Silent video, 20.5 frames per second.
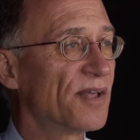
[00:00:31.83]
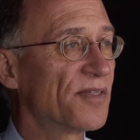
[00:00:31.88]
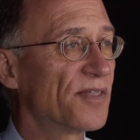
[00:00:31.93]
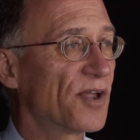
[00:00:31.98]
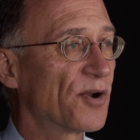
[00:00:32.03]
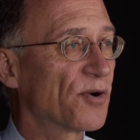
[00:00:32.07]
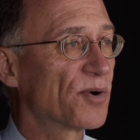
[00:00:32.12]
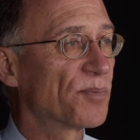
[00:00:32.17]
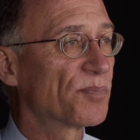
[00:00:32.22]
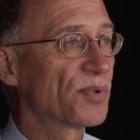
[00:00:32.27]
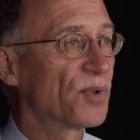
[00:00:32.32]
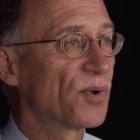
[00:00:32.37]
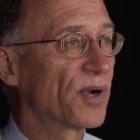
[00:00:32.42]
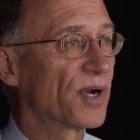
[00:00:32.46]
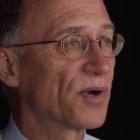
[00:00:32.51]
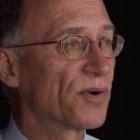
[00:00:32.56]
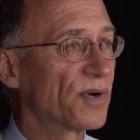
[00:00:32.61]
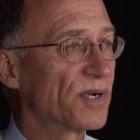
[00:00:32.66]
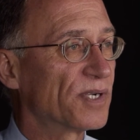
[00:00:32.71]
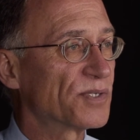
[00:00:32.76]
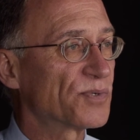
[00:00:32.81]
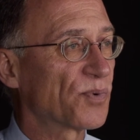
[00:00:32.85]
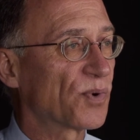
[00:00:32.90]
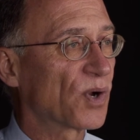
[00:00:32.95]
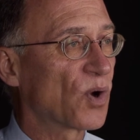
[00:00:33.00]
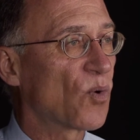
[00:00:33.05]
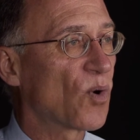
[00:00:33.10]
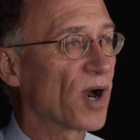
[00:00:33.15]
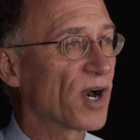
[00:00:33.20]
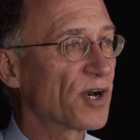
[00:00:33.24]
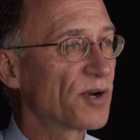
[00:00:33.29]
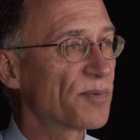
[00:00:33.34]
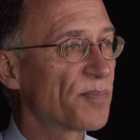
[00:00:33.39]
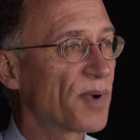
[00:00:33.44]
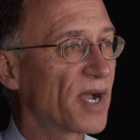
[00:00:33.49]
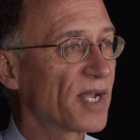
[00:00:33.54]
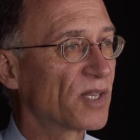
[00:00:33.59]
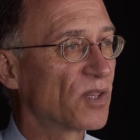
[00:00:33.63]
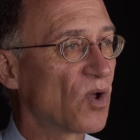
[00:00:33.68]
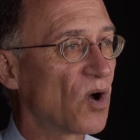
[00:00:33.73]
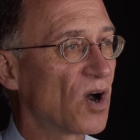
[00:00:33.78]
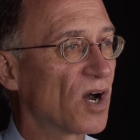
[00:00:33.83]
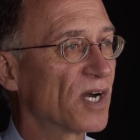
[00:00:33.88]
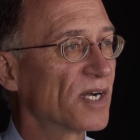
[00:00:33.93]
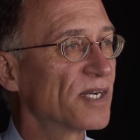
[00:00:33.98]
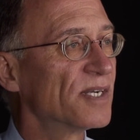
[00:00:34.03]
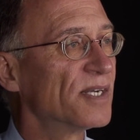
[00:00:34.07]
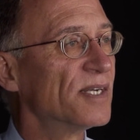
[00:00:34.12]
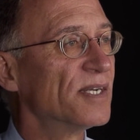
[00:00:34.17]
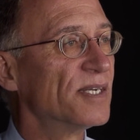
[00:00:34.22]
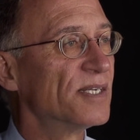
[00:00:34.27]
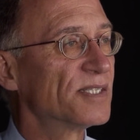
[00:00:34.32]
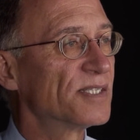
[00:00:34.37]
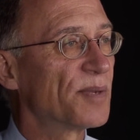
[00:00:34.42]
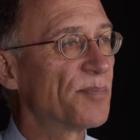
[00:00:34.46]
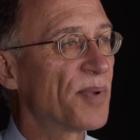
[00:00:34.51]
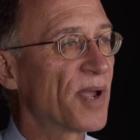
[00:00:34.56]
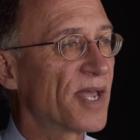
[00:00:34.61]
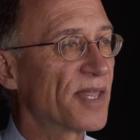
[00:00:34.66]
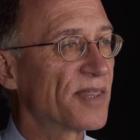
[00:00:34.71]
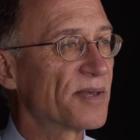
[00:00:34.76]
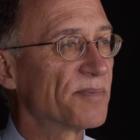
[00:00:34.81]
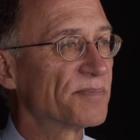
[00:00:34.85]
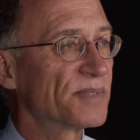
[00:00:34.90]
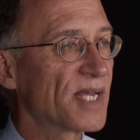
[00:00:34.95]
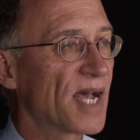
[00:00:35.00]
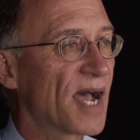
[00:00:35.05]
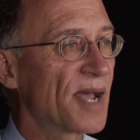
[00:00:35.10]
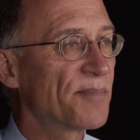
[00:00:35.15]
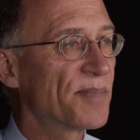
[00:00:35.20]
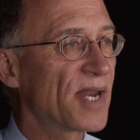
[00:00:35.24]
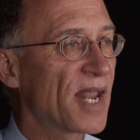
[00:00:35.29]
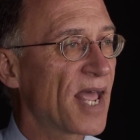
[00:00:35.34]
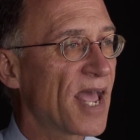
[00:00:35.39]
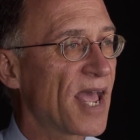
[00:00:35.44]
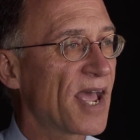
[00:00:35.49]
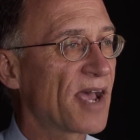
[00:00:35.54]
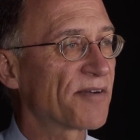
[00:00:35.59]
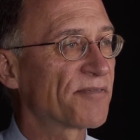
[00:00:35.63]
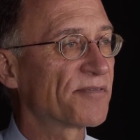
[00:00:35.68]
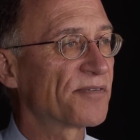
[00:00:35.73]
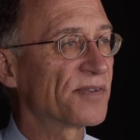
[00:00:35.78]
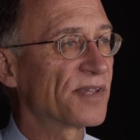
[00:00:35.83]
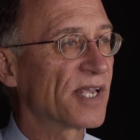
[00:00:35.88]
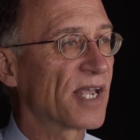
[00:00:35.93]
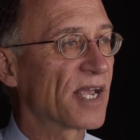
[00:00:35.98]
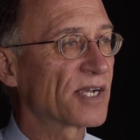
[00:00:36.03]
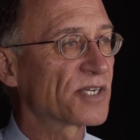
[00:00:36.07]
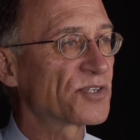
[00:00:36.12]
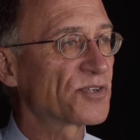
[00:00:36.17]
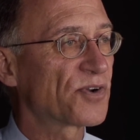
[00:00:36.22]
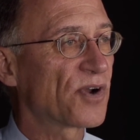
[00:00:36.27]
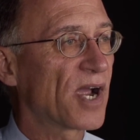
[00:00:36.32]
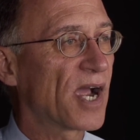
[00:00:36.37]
their employer is required by law to pay them time and a half for the extra